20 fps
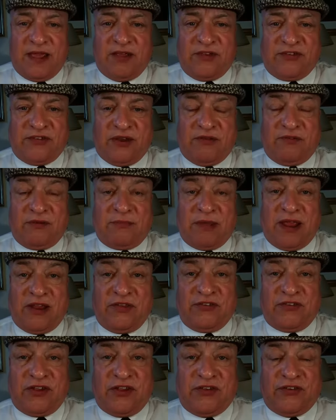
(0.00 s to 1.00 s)
Stephen
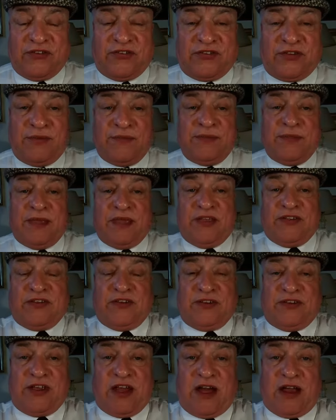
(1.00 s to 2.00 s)
Menzies. Is
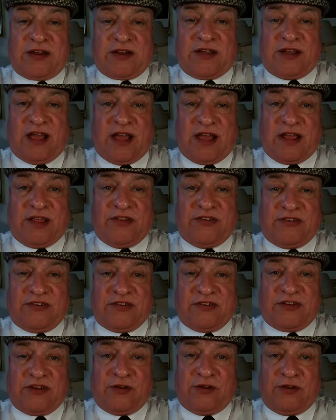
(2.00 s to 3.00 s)
it dark, guys?
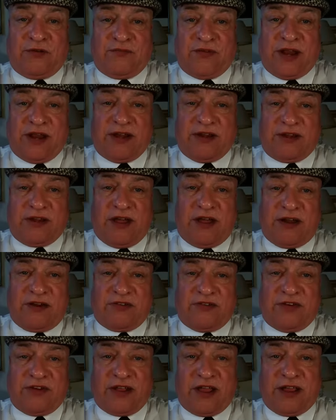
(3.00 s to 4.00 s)
Does it look very
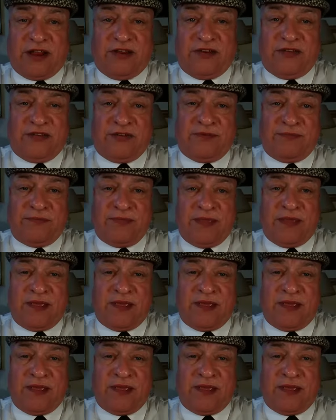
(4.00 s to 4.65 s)
dark tonight?